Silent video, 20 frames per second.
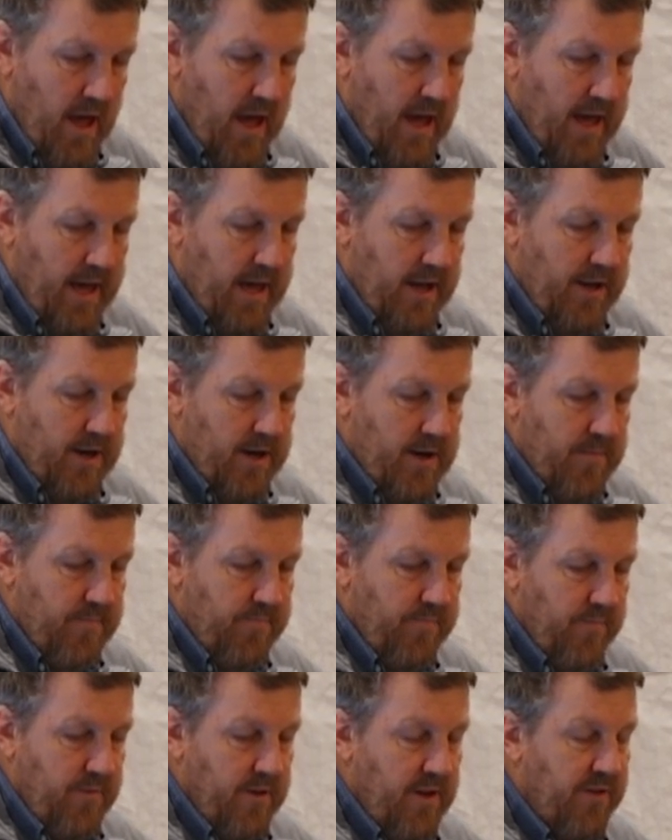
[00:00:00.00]
and
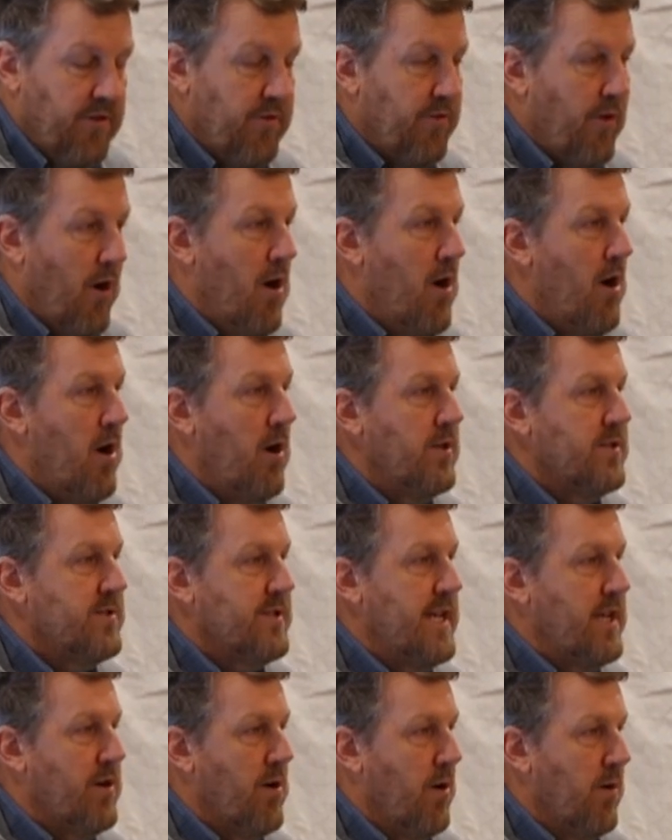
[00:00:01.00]
um, this is all
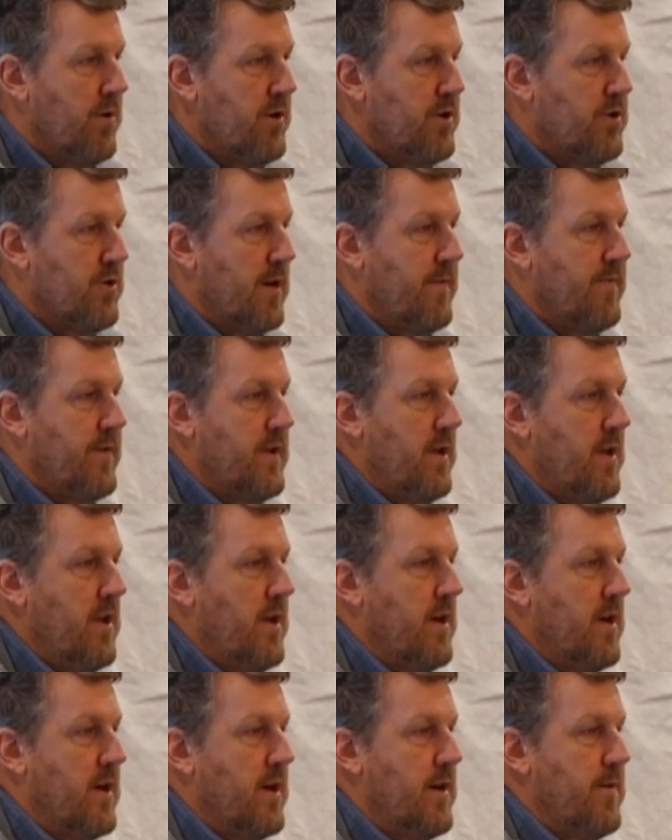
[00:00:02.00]
stakeholder driven.
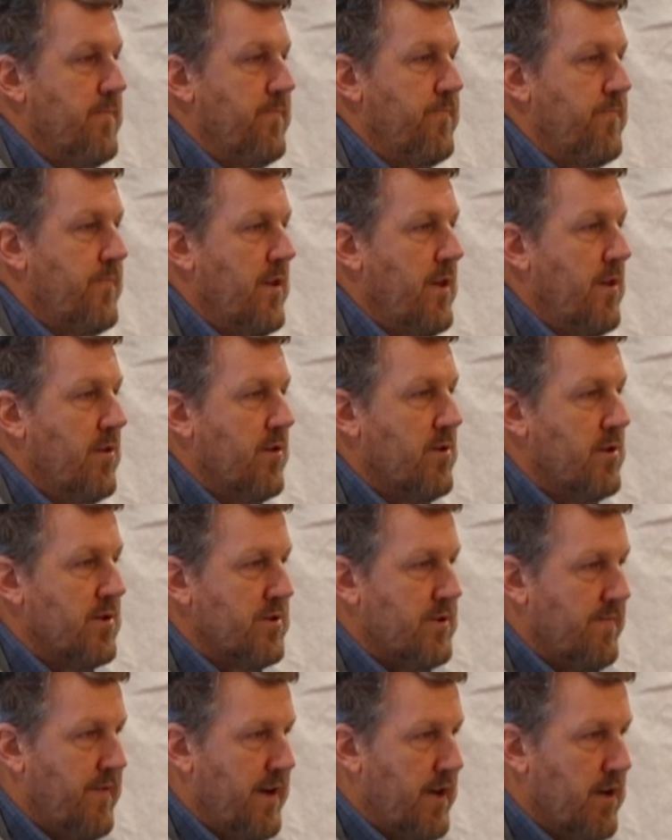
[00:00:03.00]
Um, you know, the
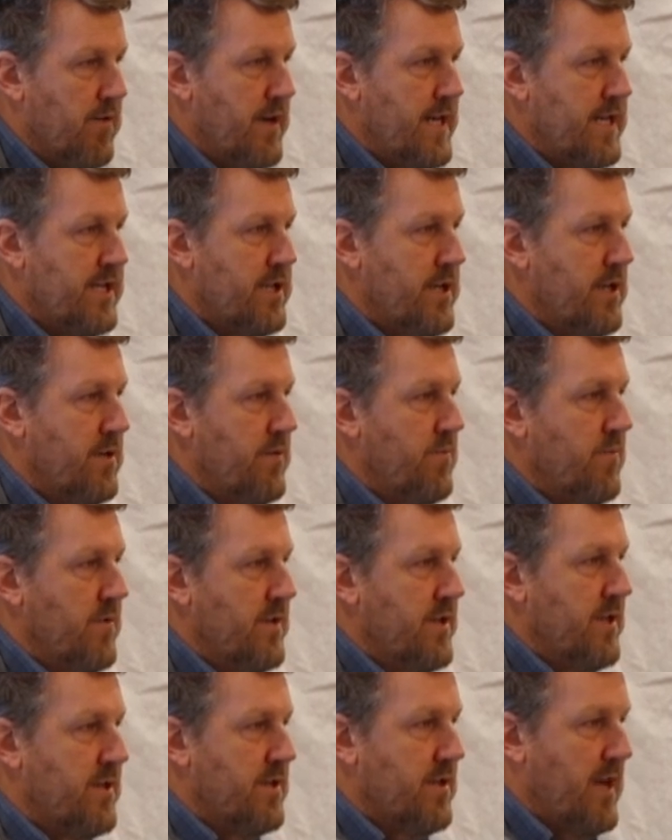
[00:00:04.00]
Coastal Federation,
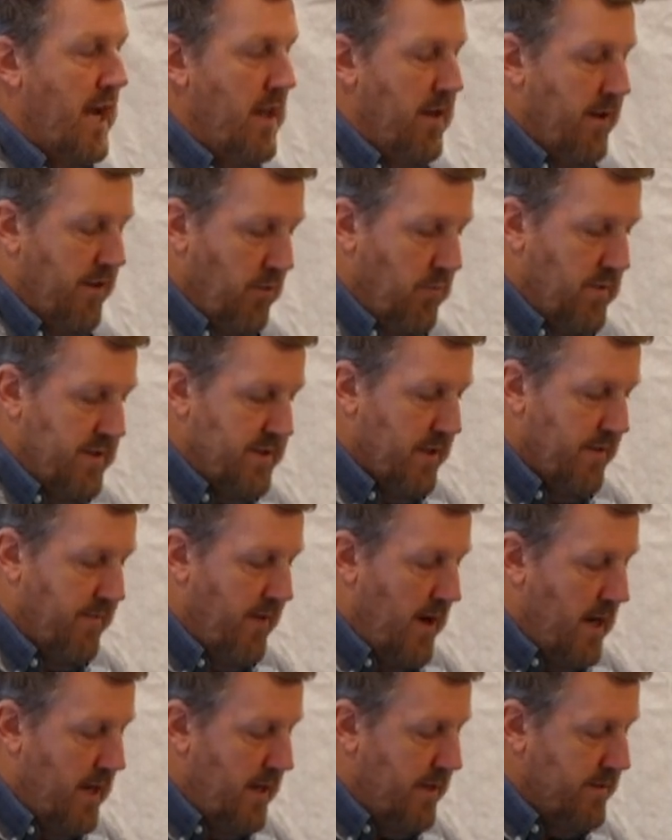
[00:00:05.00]
we're just kind of like the Wizard of
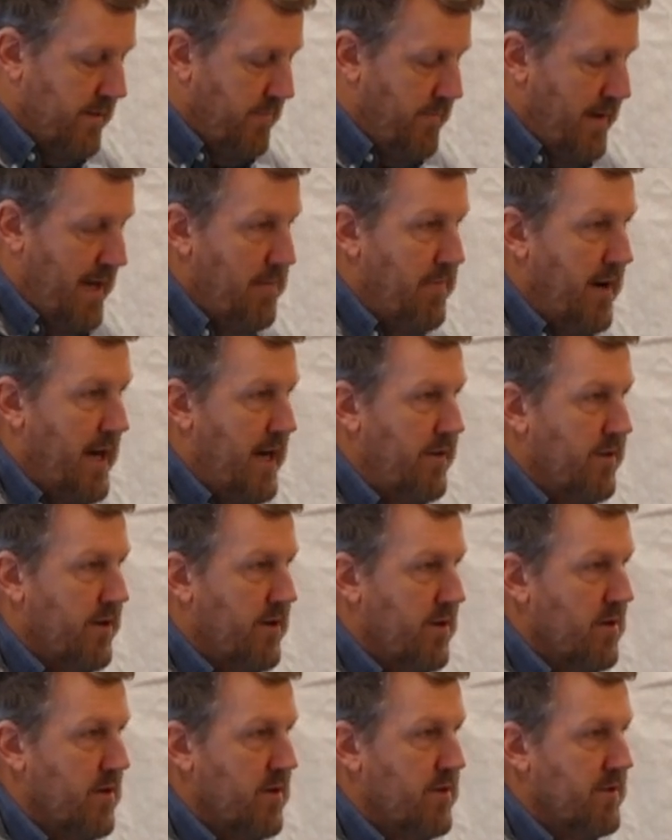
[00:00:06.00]
Oz, the man behind the
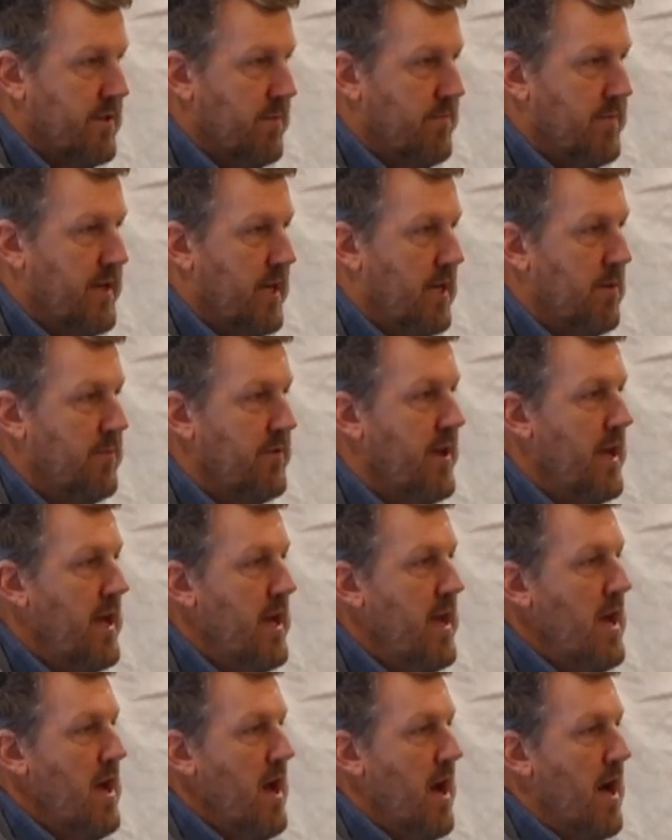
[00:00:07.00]
curtain sometimes.
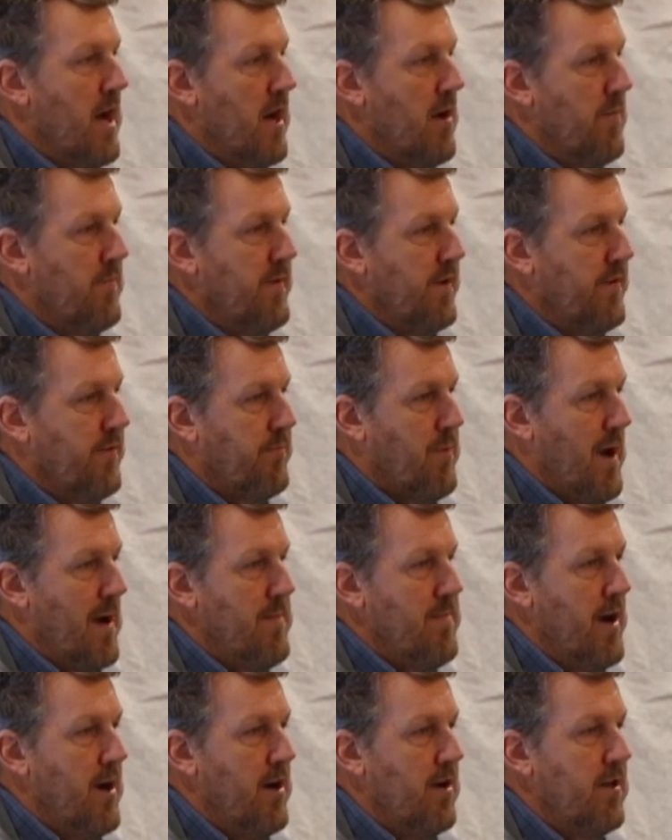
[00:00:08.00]
Um, it's
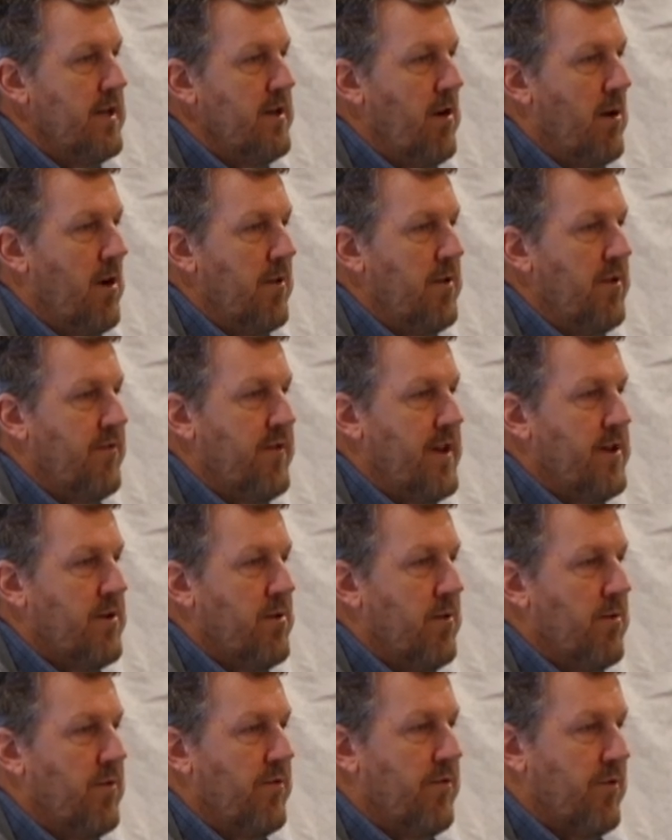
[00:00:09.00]
primarily all the
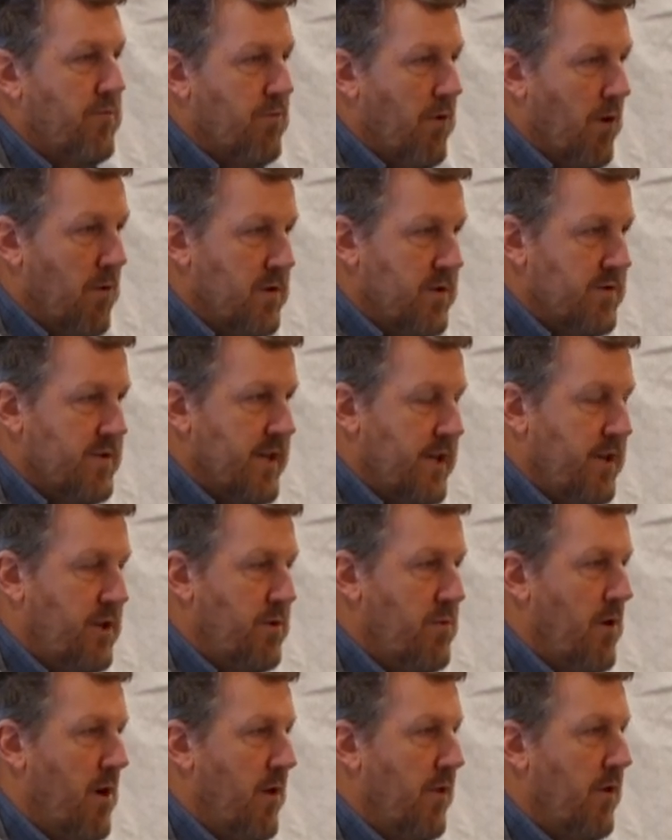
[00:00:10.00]
stakeholders, the growers like
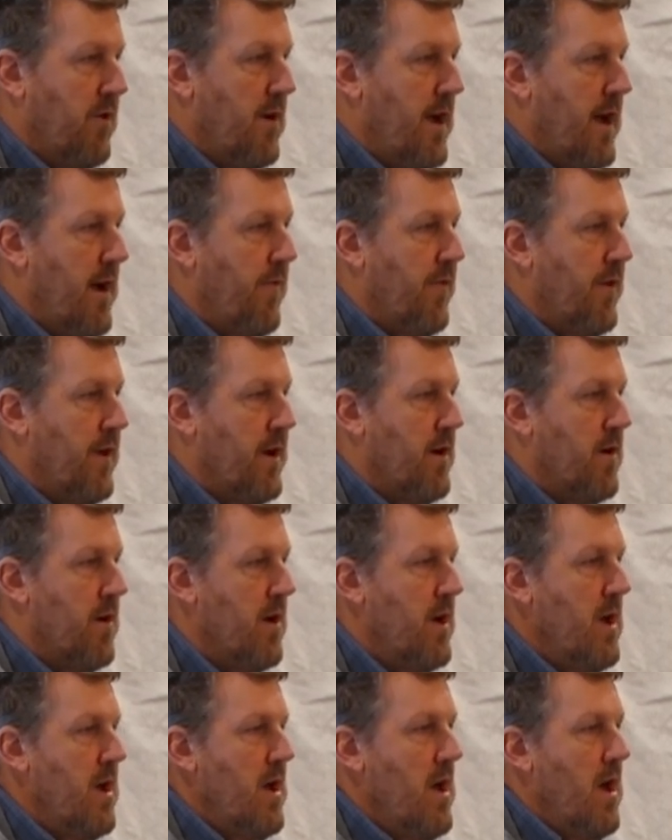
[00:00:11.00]
you all that are out
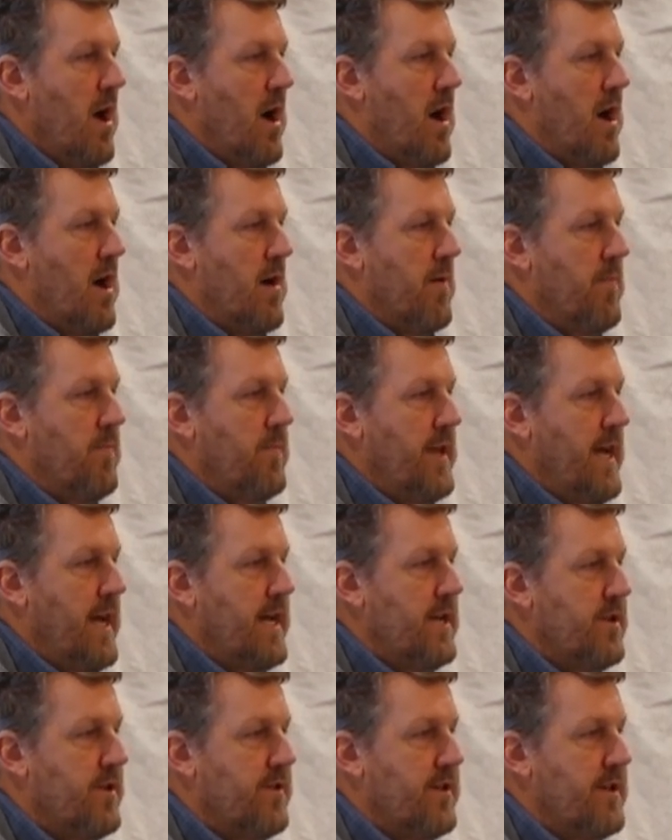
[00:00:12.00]
there, um, the
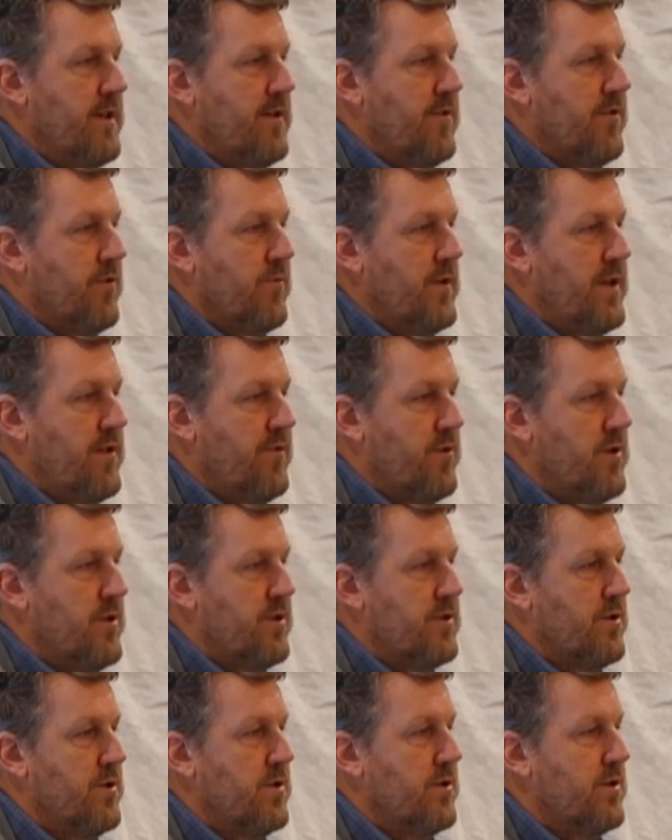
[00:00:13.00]
agencies, the
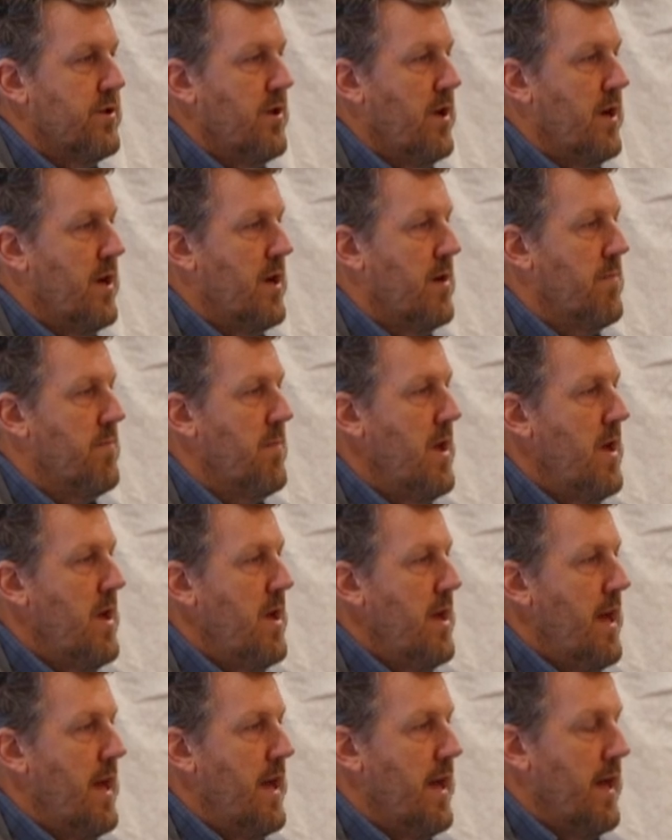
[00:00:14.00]
researchers, um,
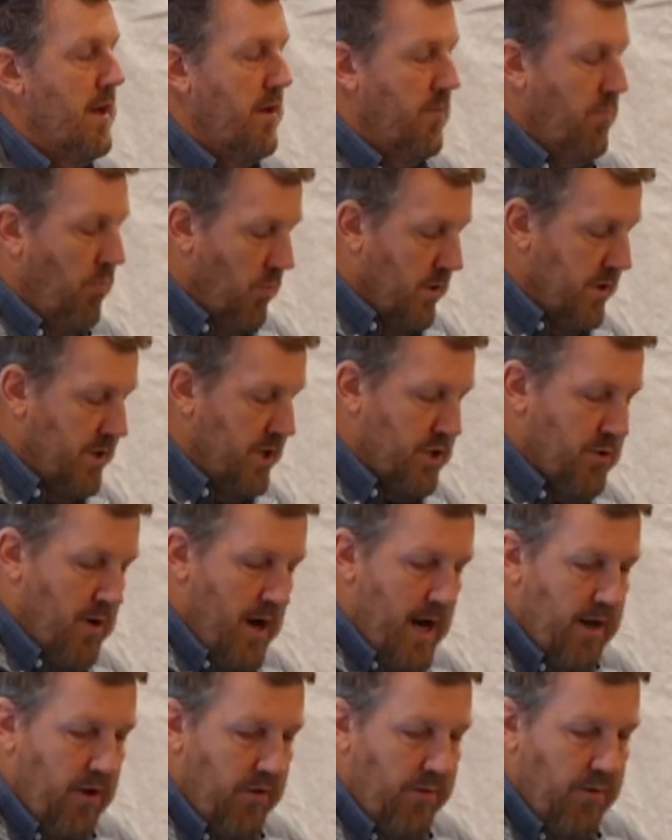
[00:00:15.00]
and we're just
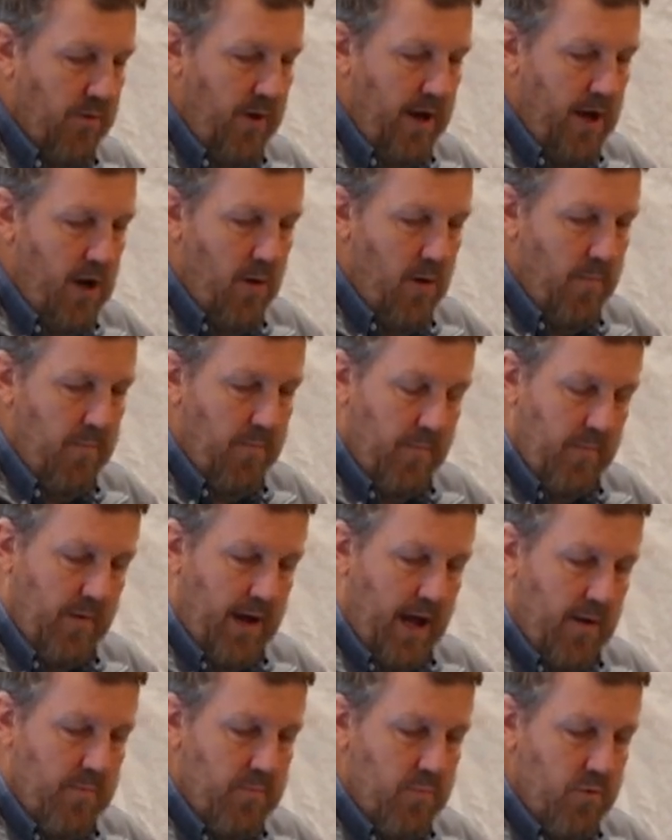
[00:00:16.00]
trying to sort of help
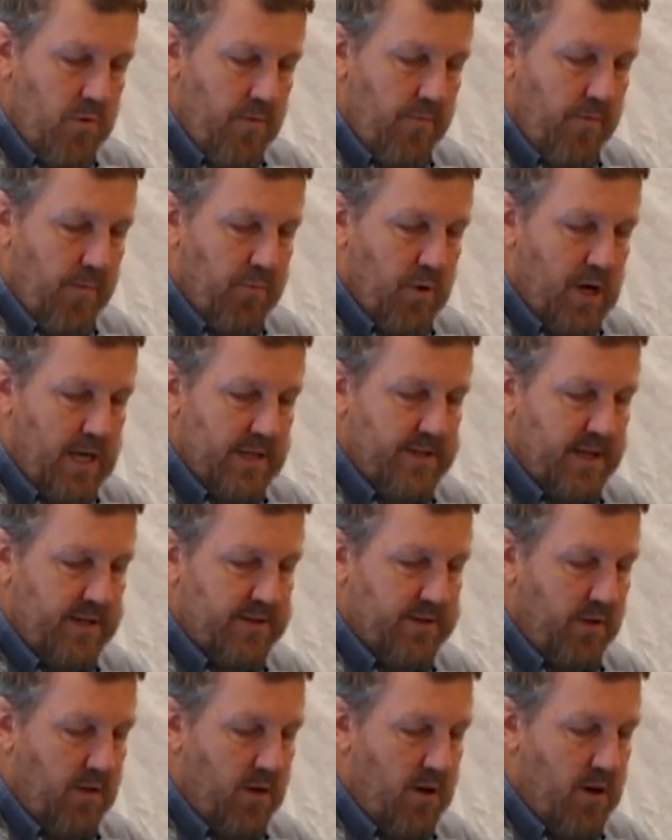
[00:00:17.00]
kind of move the
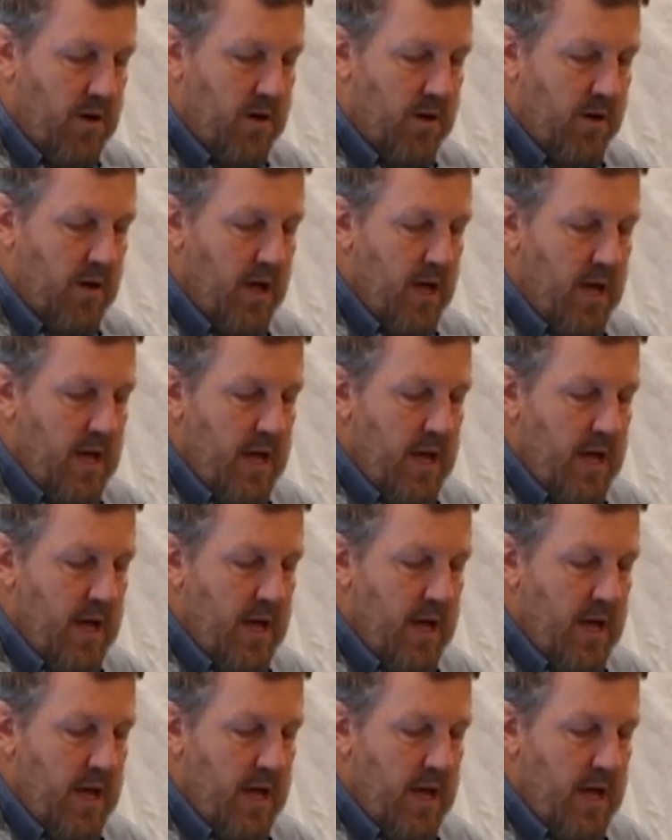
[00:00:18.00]
process along.